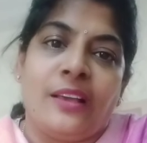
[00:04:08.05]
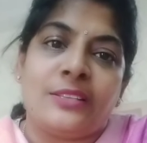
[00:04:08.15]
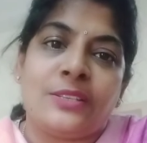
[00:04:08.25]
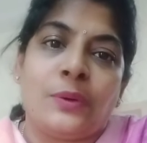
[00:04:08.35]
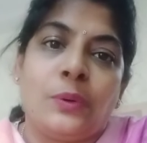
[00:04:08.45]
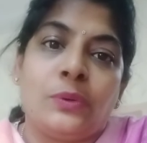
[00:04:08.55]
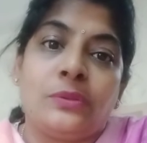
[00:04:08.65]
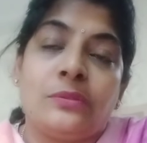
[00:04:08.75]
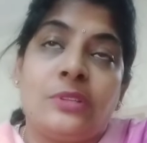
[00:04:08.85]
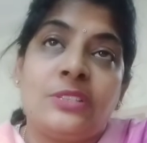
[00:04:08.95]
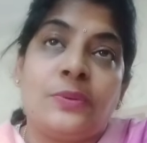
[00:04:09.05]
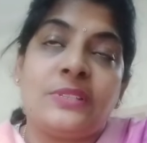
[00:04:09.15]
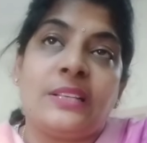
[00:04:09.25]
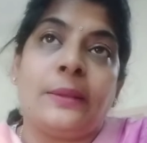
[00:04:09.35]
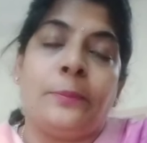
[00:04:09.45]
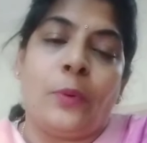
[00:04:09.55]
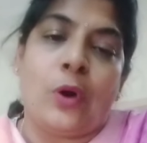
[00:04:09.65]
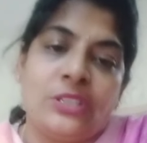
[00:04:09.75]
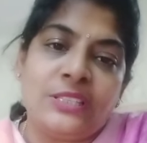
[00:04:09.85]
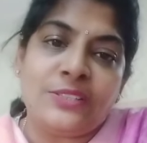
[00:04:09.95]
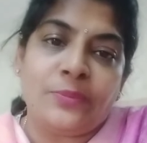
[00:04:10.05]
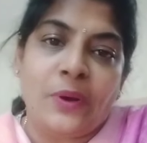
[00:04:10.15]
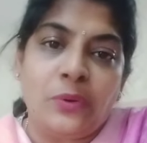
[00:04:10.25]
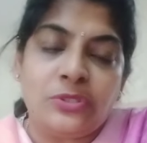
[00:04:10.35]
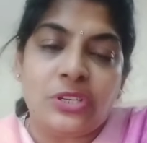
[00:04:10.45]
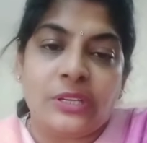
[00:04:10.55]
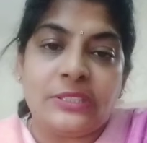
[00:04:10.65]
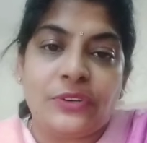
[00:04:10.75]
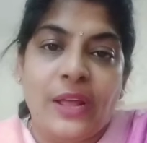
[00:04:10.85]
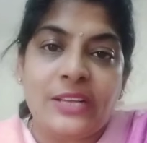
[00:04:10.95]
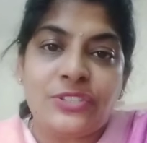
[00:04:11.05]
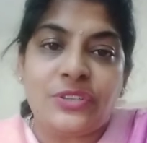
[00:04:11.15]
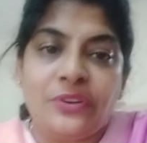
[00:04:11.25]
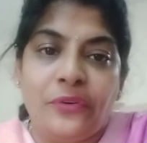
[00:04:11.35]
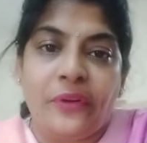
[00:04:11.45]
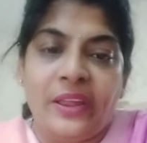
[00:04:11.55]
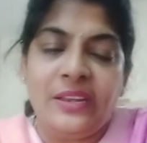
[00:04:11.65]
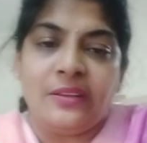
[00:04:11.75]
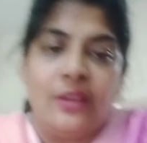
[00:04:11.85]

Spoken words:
So this was the importance about international trade.